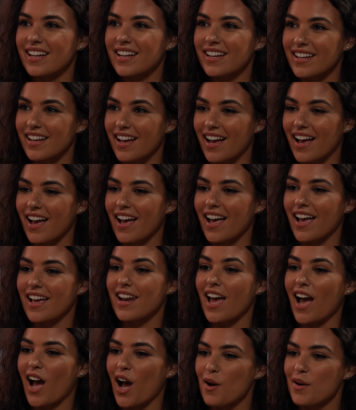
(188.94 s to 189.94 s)
Yeah.
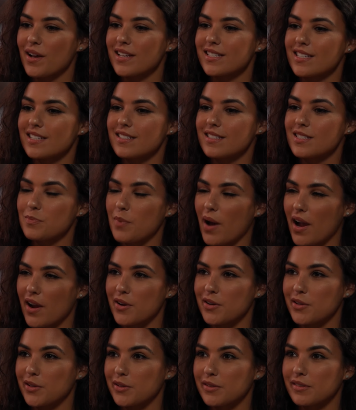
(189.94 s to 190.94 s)
And how has it
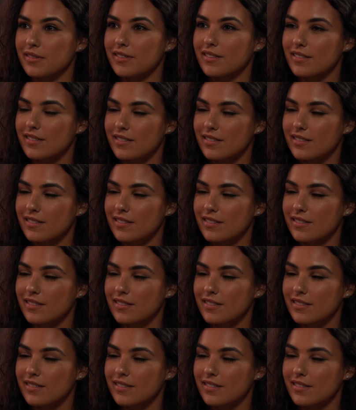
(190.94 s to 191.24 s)
inspired you?